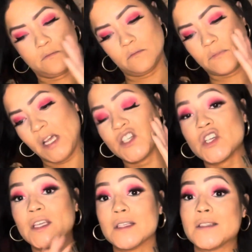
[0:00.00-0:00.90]
Gotta
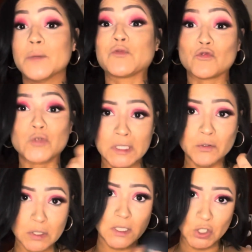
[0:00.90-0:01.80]
shake this up really,
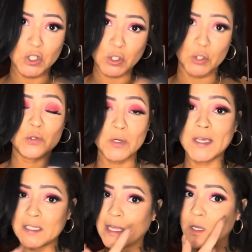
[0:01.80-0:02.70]
really good or you'll
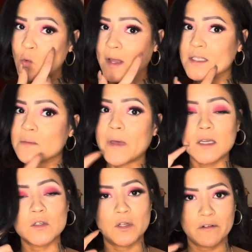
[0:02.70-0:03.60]
get like white
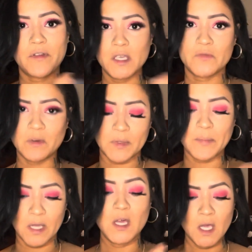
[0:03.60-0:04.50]
specks on your face
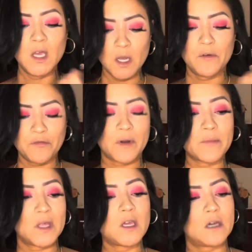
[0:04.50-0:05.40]
from
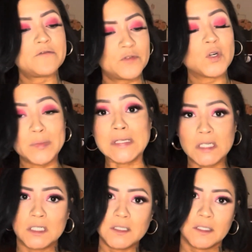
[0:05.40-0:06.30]
the
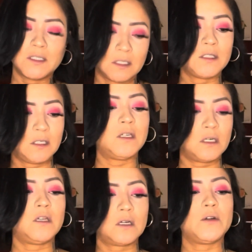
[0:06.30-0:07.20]
formula in here.